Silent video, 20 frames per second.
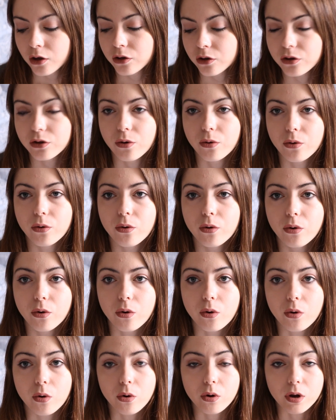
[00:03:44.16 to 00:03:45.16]

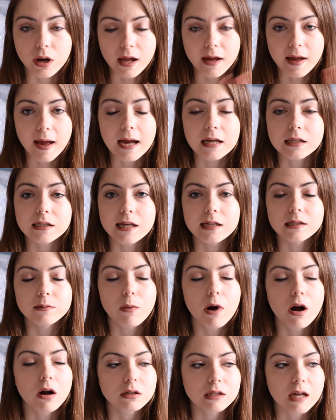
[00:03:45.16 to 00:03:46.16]
your like essays
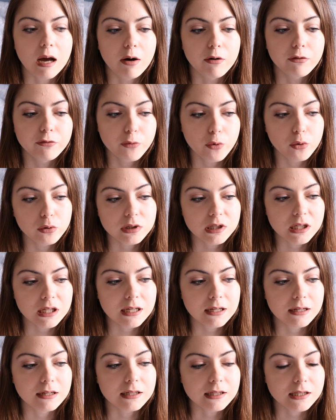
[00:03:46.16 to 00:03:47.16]
marked out of 40
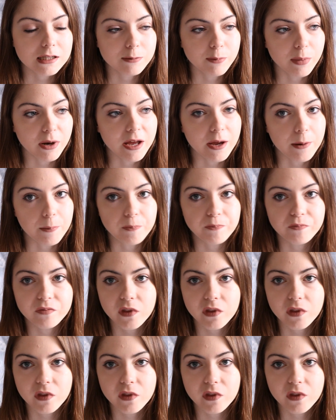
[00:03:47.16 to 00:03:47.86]
and it's split,